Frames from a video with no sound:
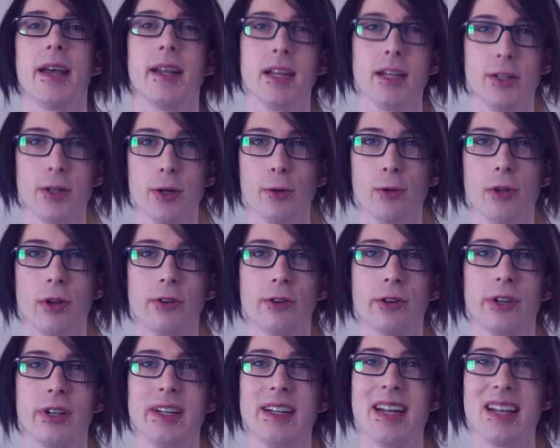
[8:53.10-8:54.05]
And I no
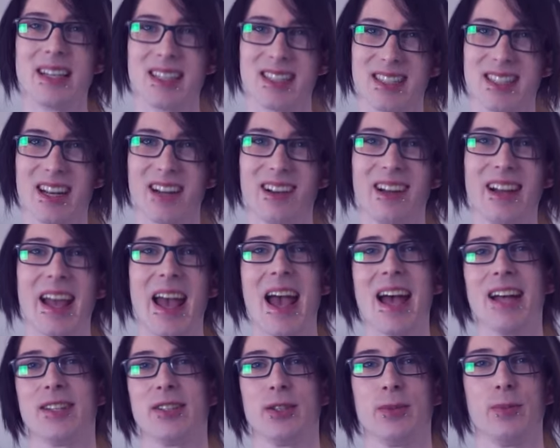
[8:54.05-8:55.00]
longer necessarily
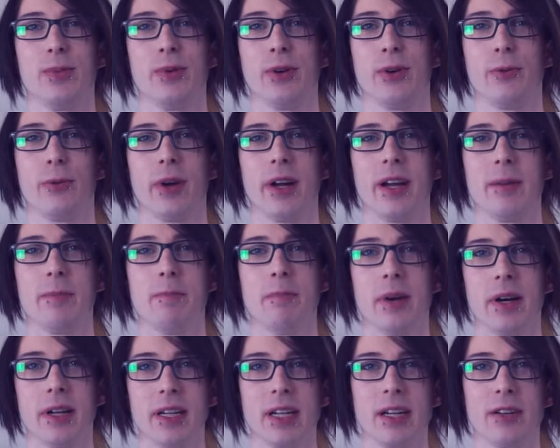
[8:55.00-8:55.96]
had to put away
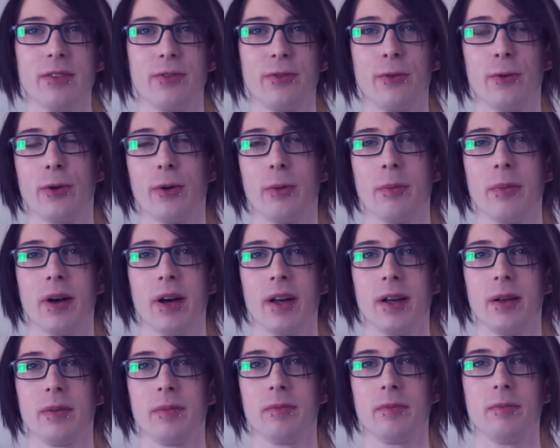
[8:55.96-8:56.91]
money for
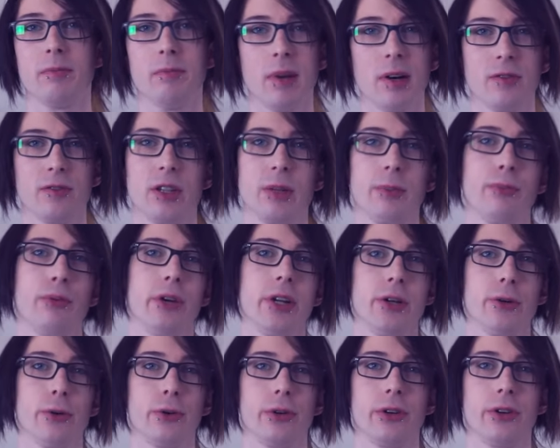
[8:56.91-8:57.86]
my monthly
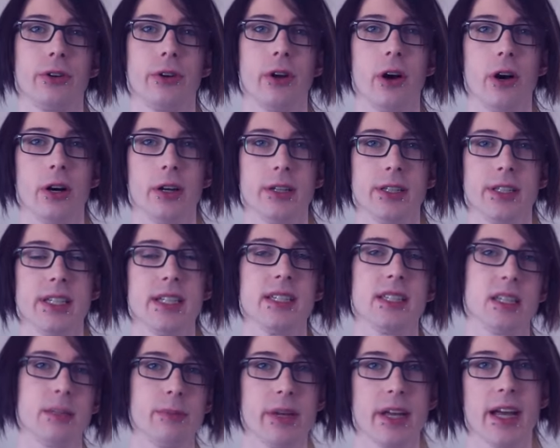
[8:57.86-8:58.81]
pre-order on
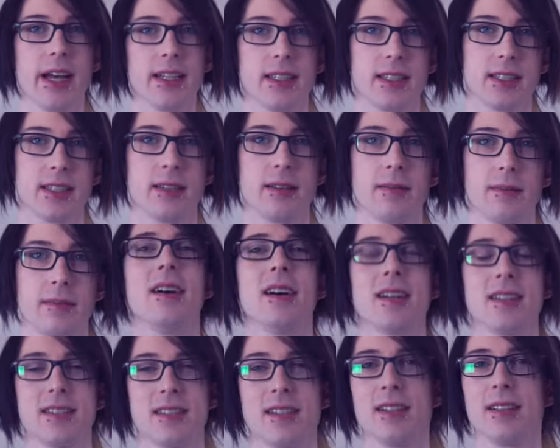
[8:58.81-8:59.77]
DCBS.
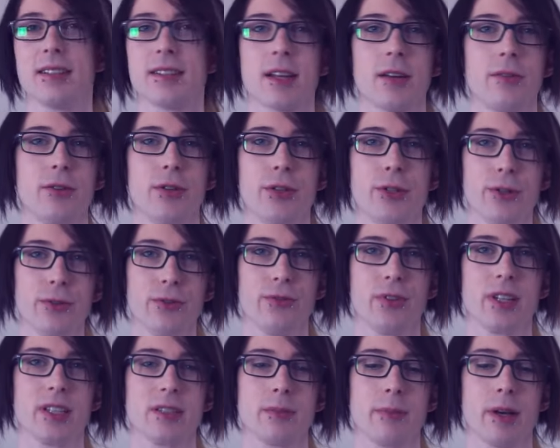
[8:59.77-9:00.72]
I still discover new
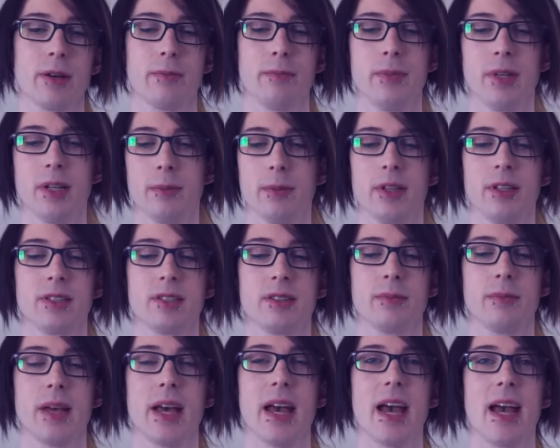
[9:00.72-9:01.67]
things about
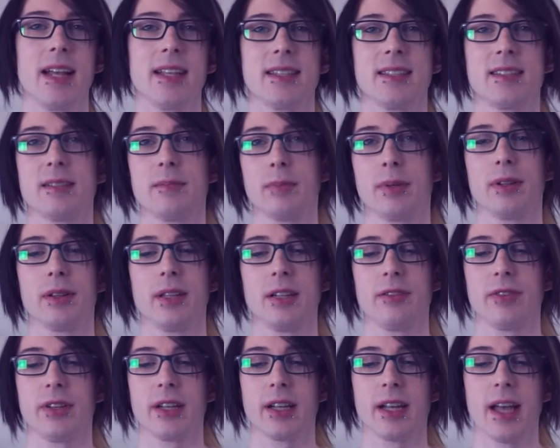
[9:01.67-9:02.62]
minimalism and simple
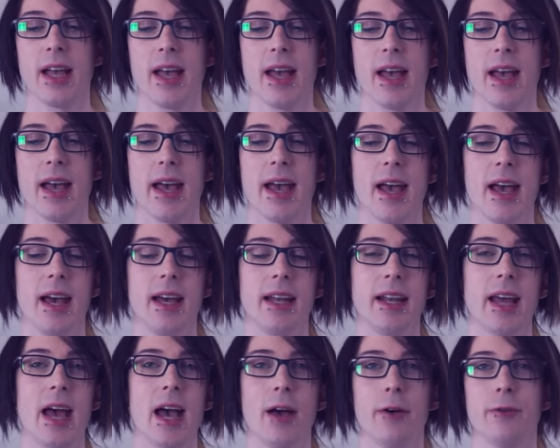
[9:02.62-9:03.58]
living
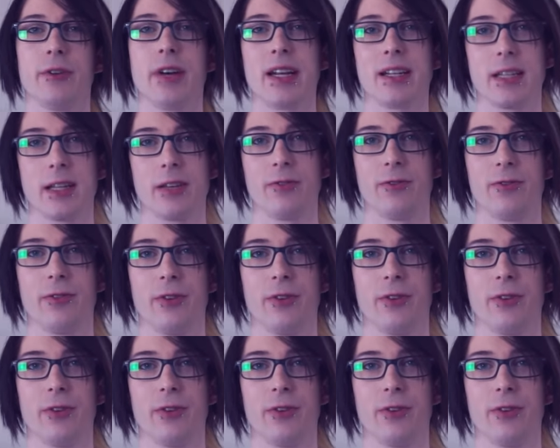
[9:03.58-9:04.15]
and how that can